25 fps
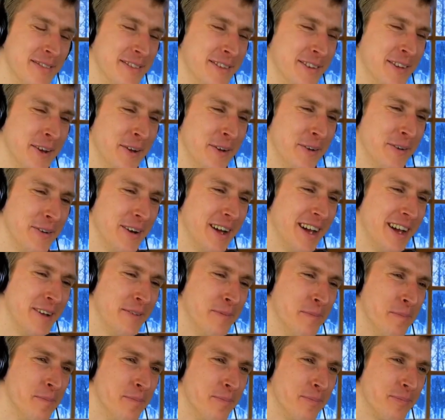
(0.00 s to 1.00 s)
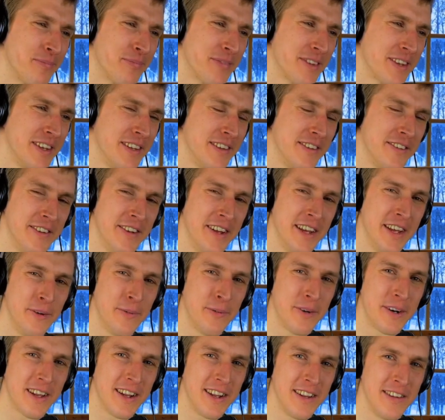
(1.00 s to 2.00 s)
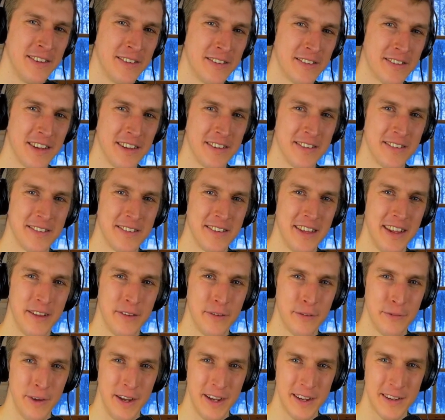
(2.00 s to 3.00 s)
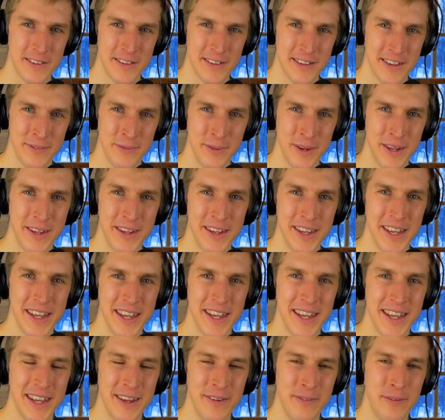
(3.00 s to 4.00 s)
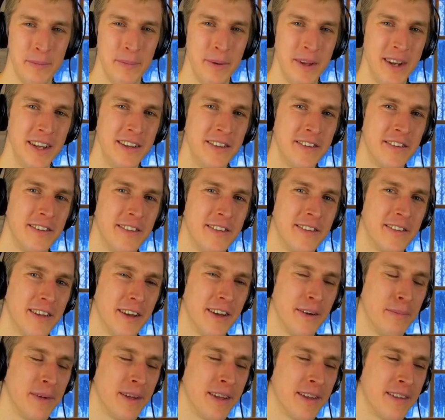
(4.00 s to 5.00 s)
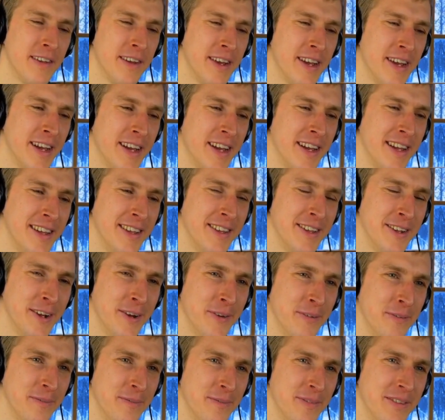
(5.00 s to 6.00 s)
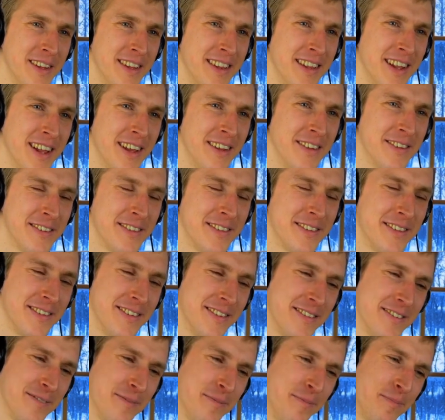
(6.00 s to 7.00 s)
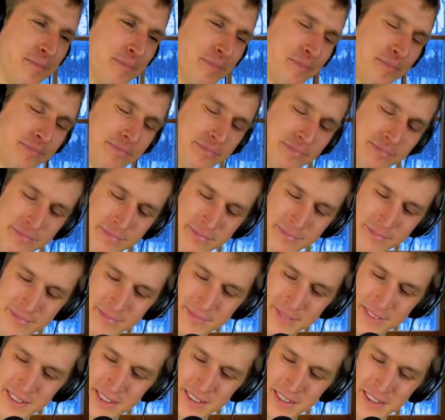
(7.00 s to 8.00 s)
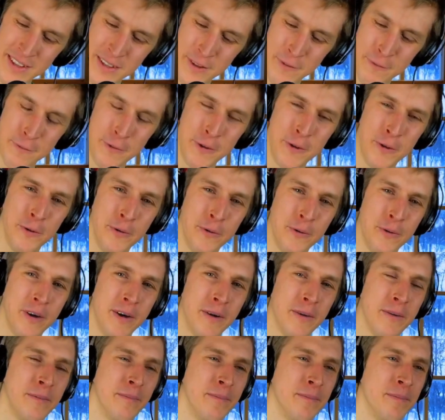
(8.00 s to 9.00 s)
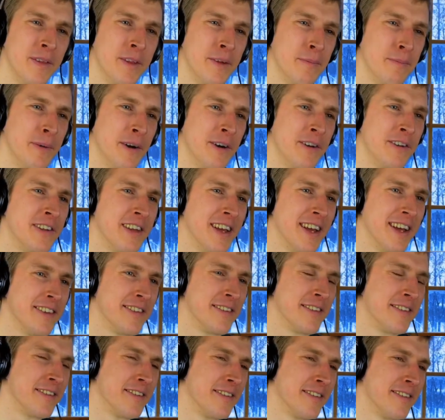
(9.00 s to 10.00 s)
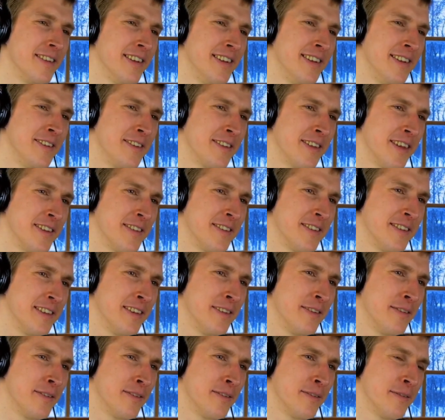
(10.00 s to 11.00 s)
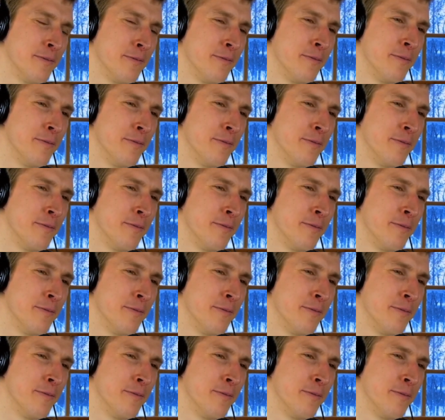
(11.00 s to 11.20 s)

So today we're gonna discuss satisfaction. We've been into this topic in the last few podcasts and discussing this,